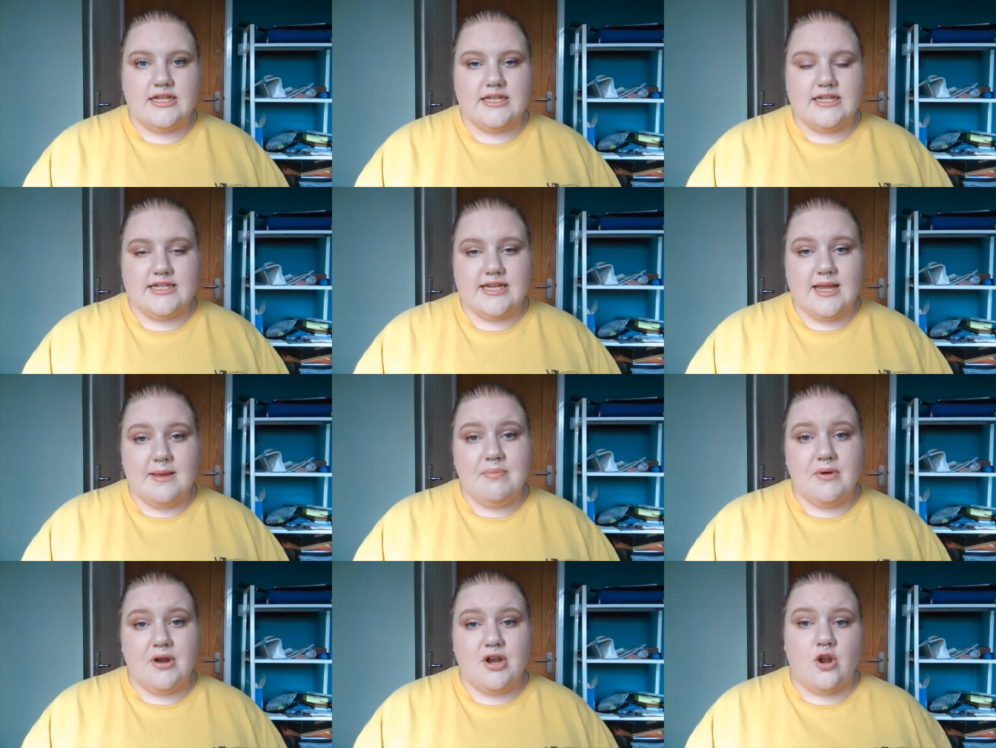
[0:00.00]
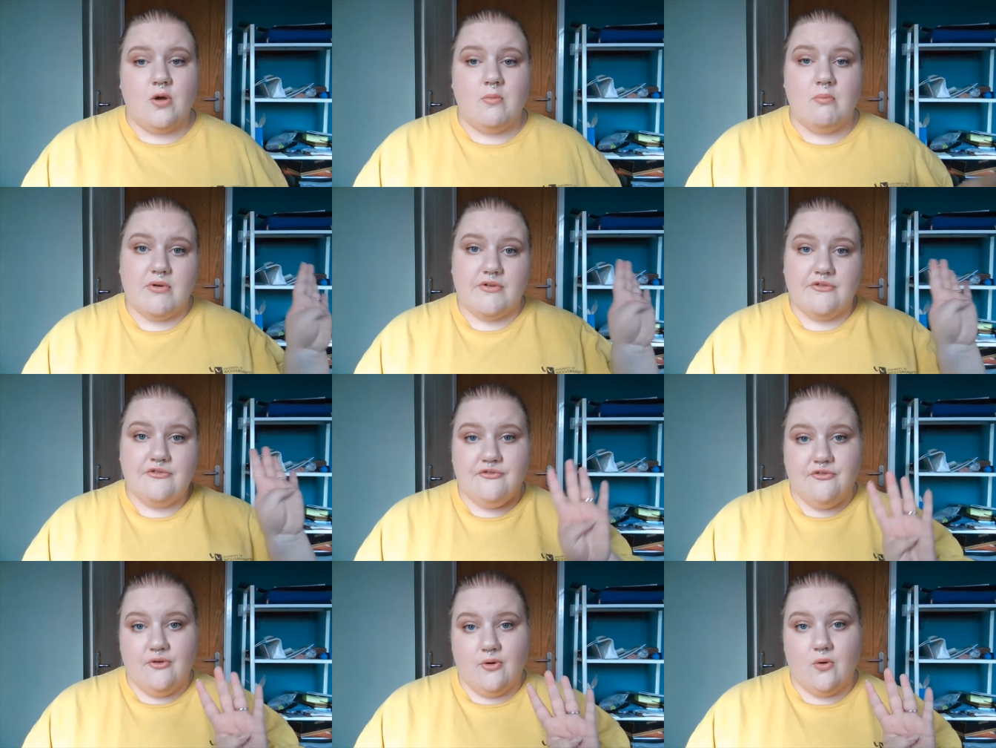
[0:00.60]
Tip number
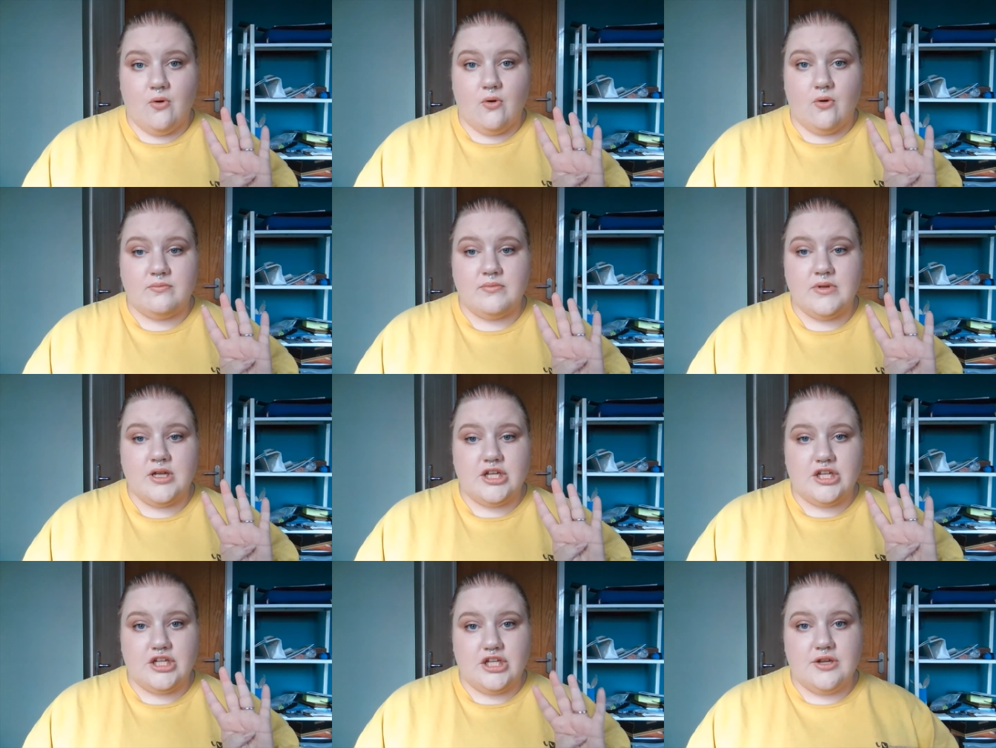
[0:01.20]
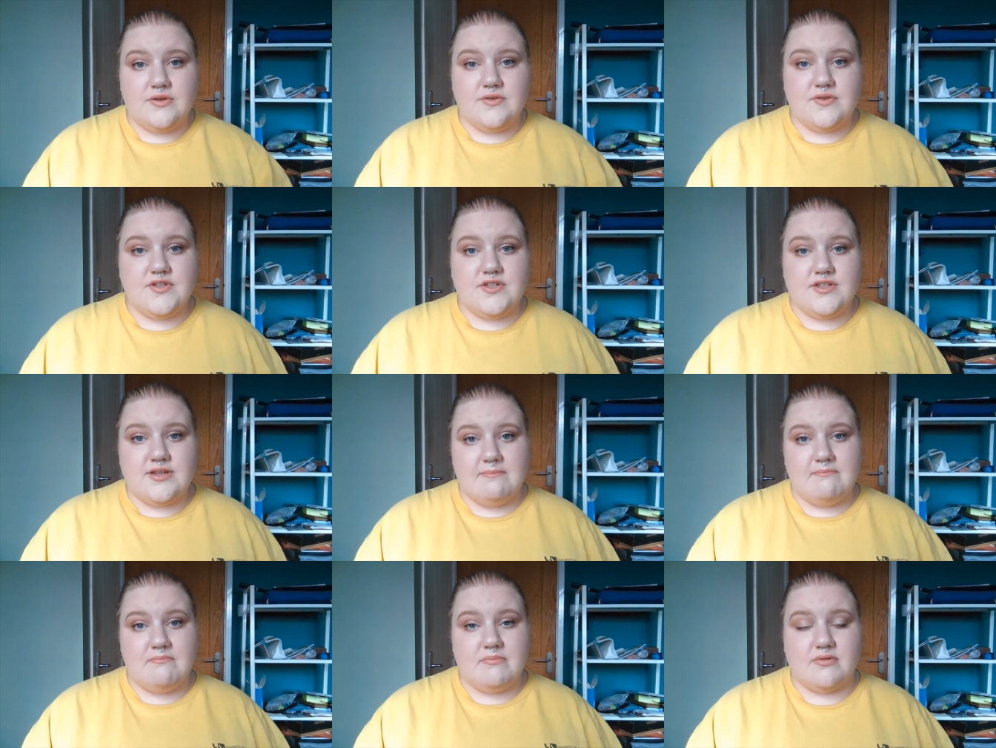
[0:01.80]
4, use
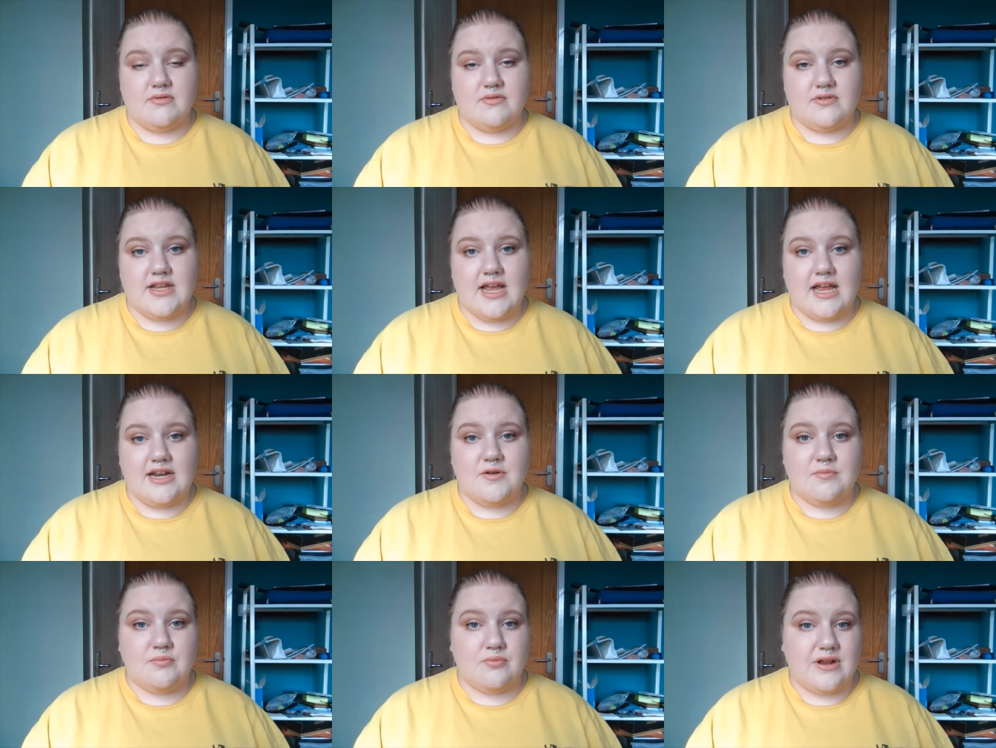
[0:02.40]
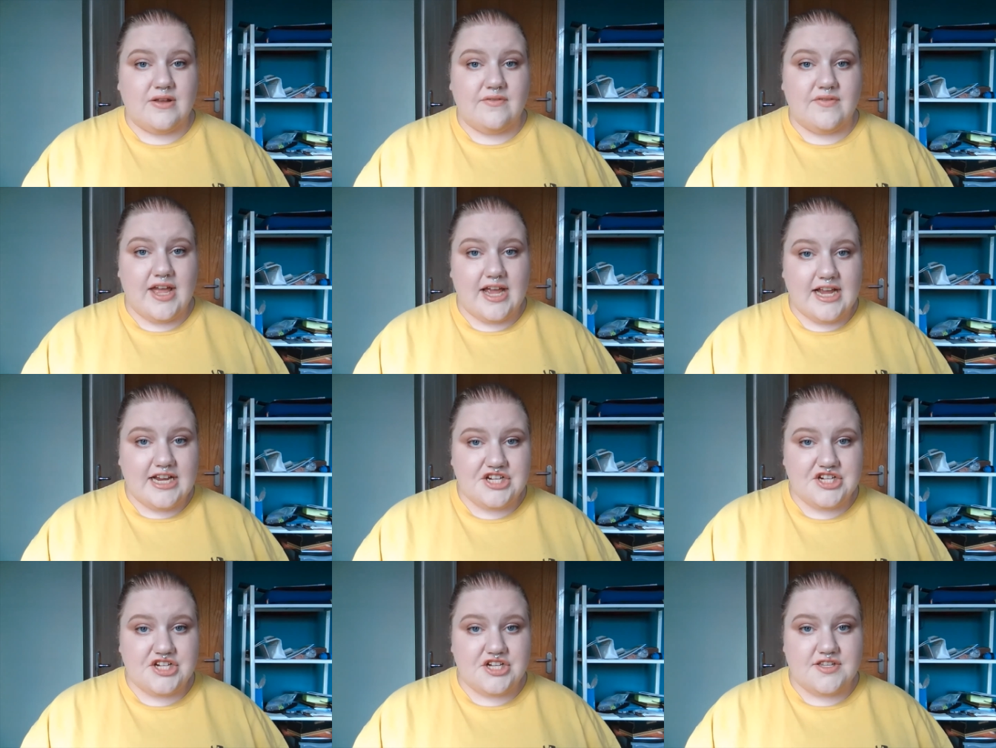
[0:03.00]
symbols and
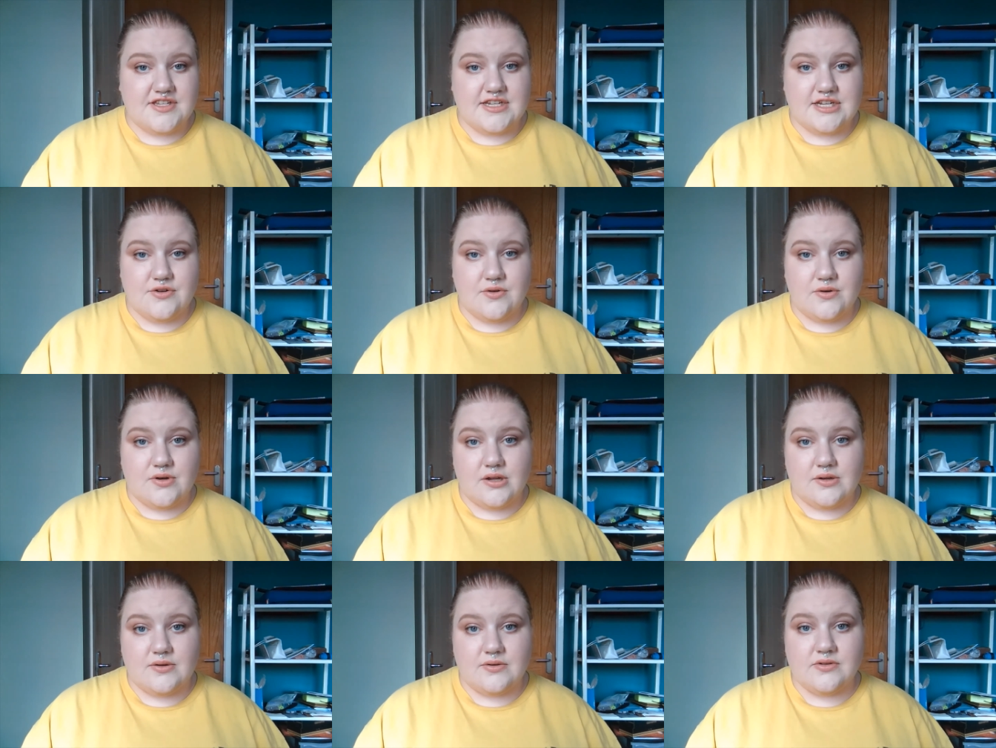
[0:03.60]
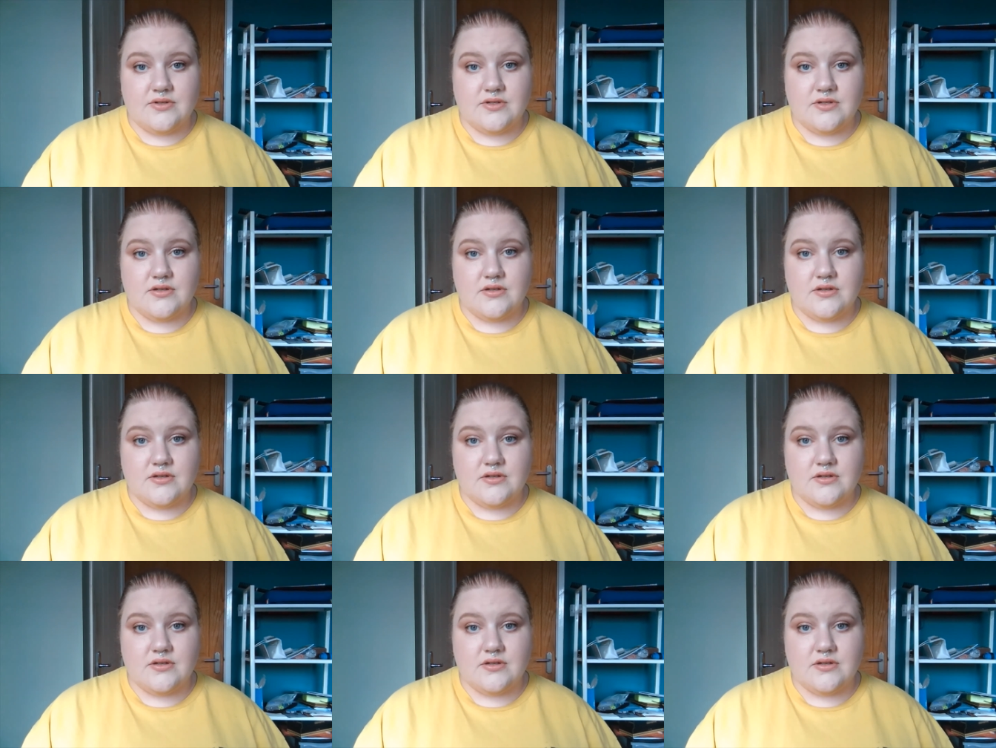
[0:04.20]
abbreviations in your notes.